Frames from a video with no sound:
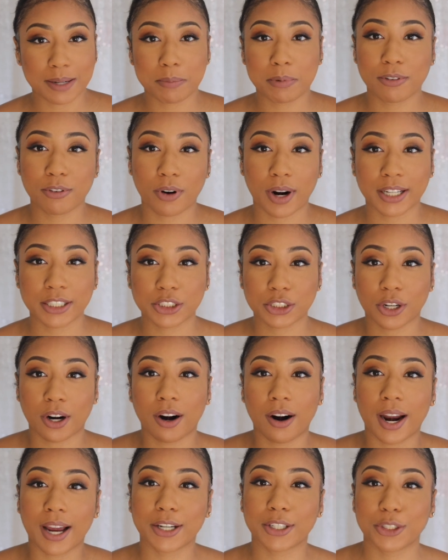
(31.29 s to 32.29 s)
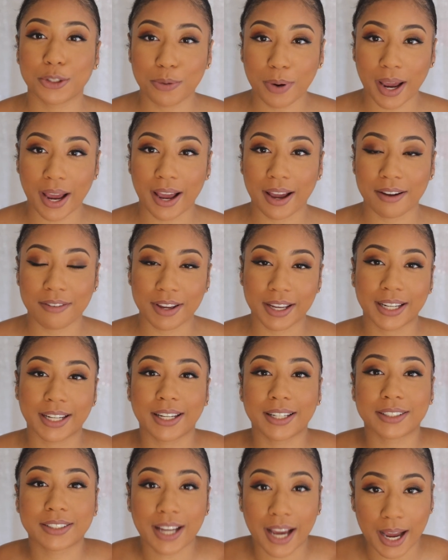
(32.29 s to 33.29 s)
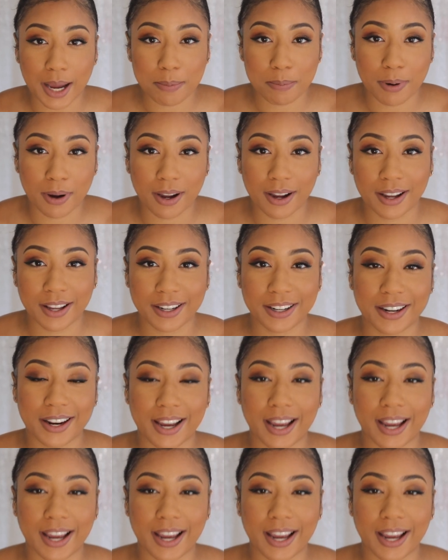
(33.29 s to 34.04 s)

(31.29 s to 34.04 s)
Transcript: And before I start, I do have a top on.